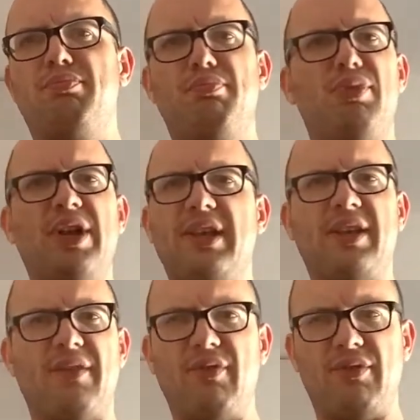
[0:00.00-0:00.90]
break
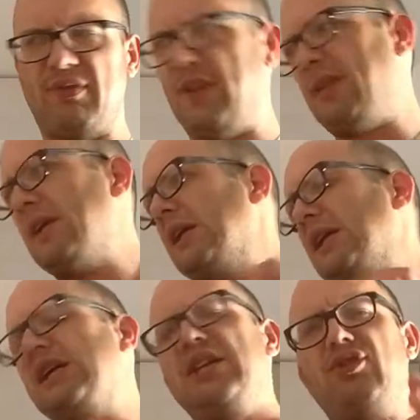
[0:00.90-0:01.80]
everything.
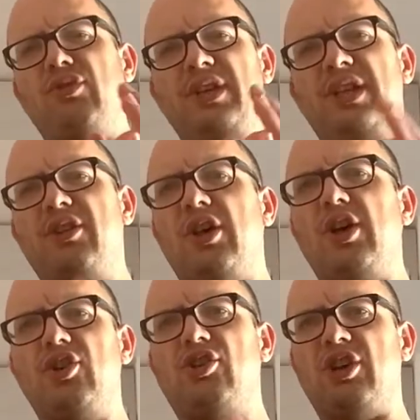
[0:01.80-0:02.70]
You need
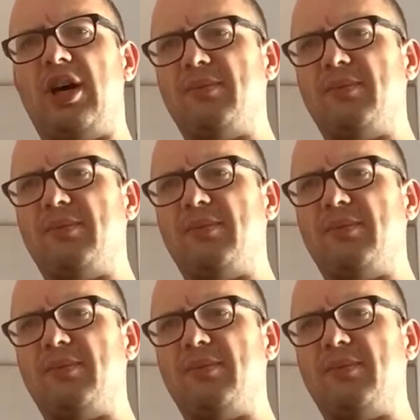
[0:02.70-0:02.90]
a sharp